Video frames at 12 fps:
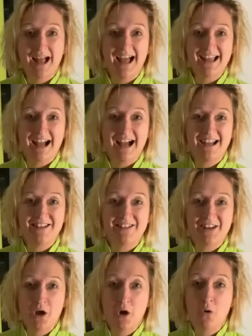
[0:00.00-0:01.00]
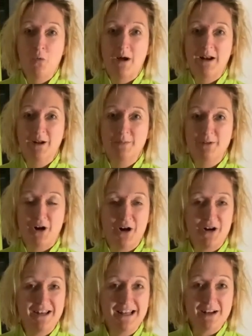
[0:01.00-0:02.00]
Hi guys, welcome to
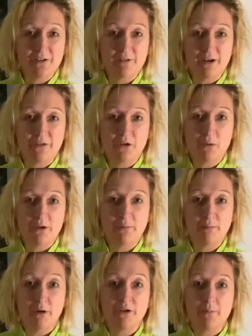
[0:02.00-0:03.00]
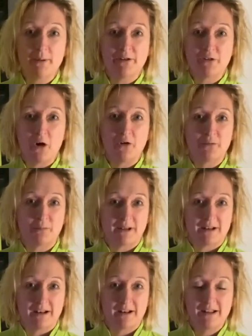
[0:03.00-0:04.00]
our Little Rescuers Body Bits
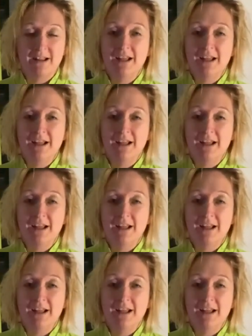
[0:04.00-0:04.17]
Hospital.